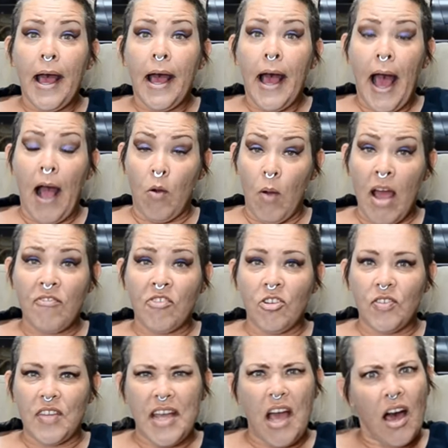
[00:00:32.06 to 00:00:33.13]

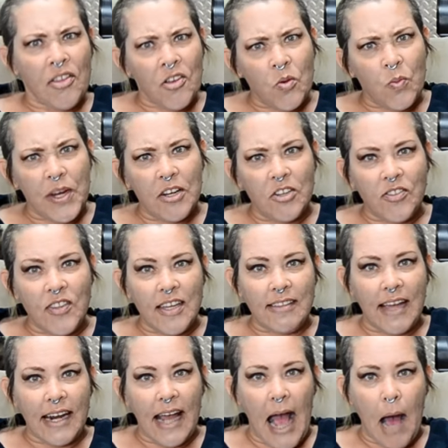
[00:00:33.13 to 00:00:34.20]
However, the other weird thing
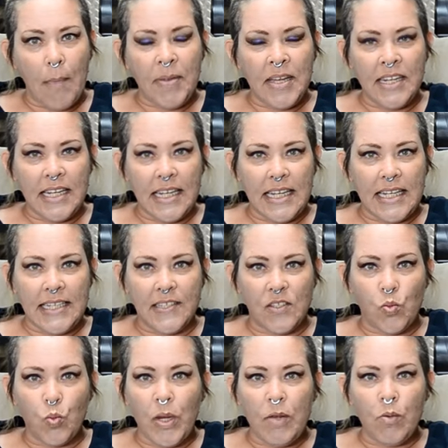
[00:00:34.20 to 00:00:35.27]
that happened
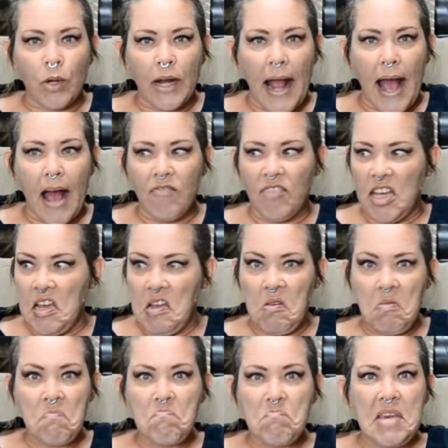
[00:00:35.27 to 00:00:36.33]
is we were having
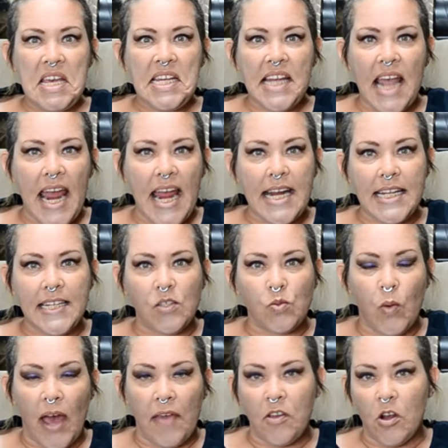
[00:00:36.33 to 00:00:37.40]

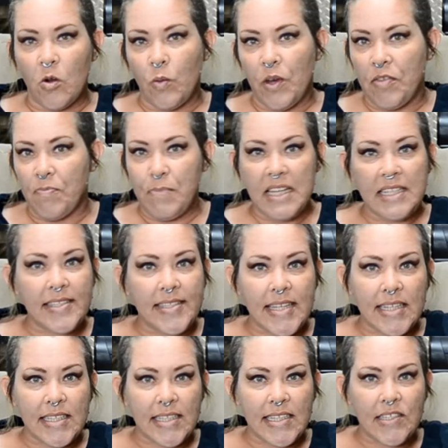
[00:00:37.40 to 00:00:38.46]
mid-80s weather with
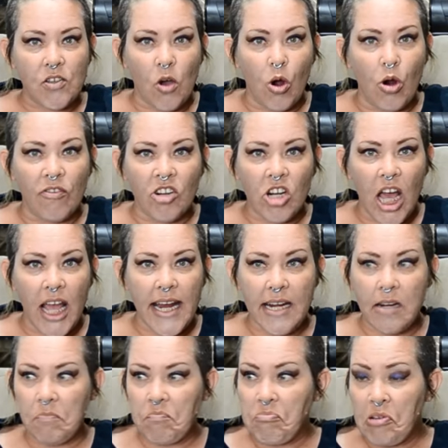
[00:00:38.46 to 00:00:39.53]
mid-60s
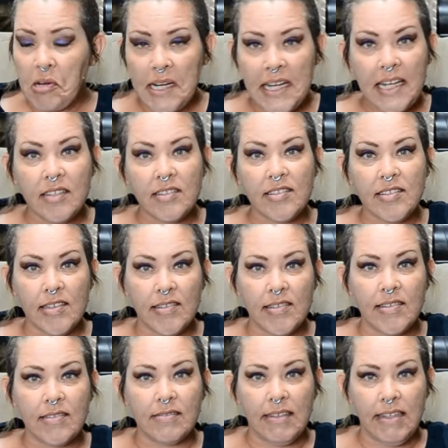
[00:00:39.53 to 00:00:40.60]
overnight pretty
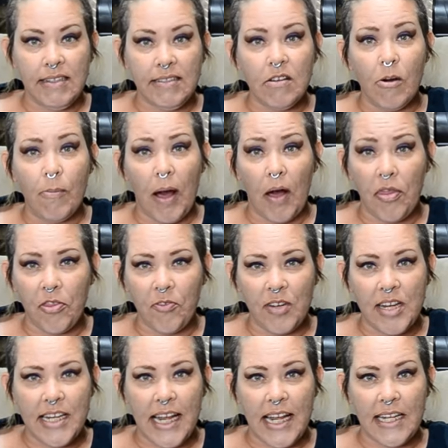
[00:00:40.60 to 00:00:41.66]
consistently until about
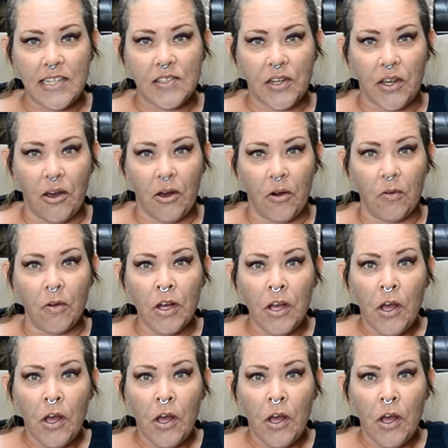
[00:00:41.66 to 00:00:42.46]
3 days ago,